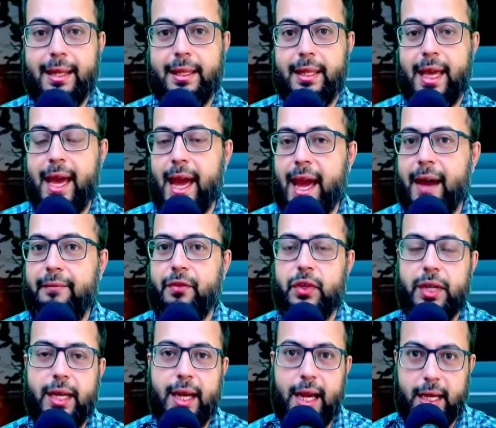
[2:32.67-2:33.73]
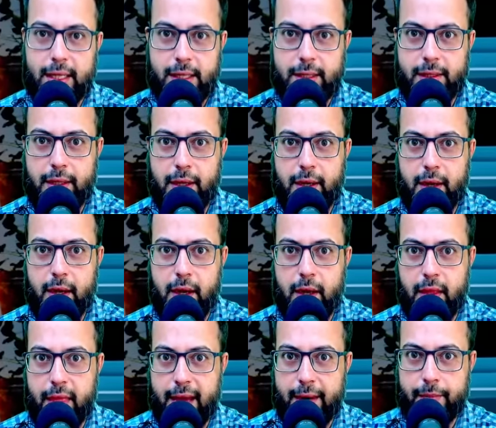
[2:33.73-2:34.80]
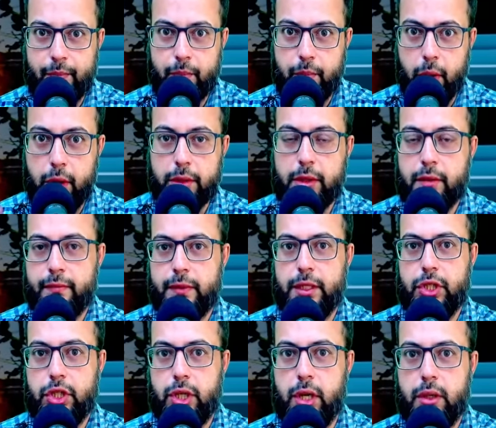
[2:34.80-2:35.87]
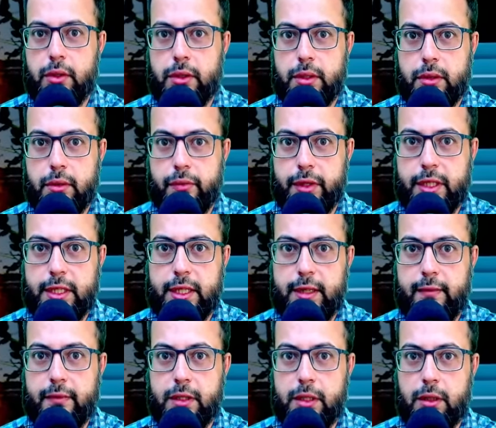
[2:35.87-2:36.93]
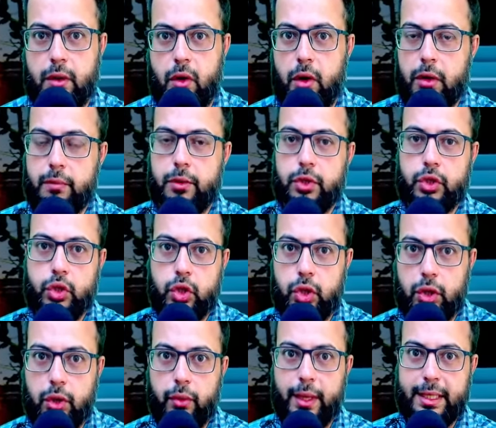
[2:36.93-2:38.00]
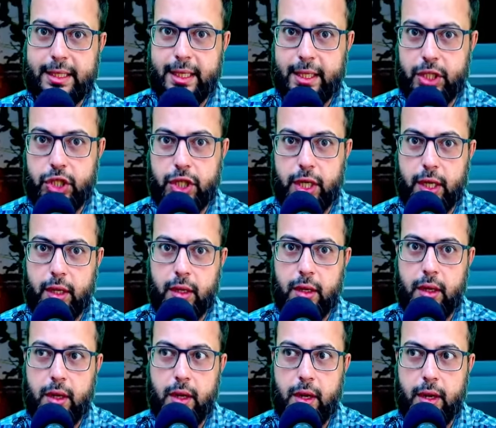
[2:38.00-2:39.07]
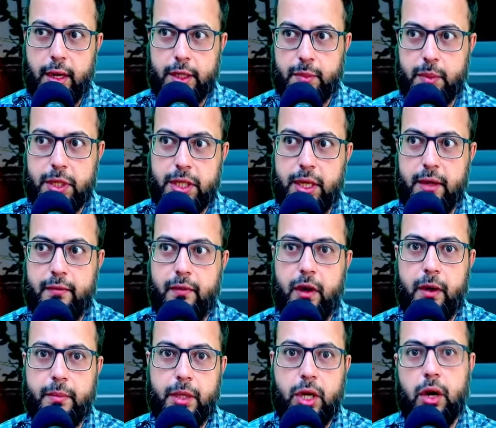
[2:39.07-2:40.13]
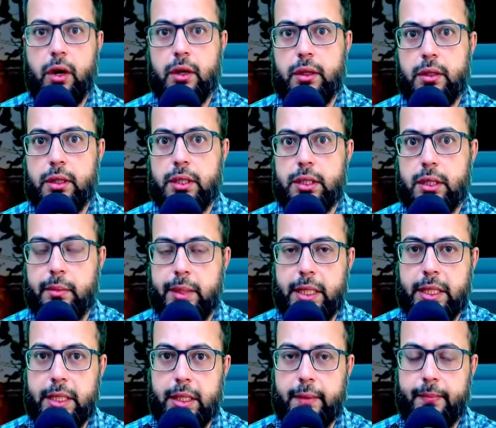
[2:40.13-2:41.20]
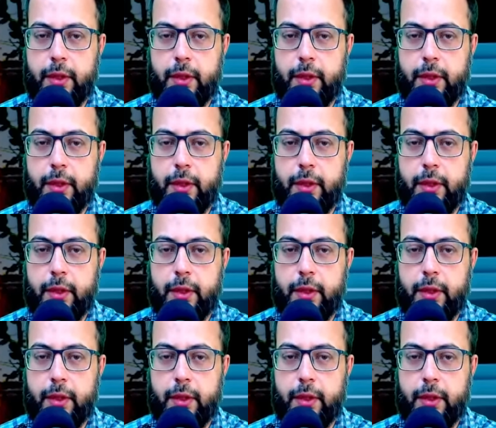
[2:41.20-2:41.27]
they have realized that both of these shows received almost no attention, especially from the Hollywood community.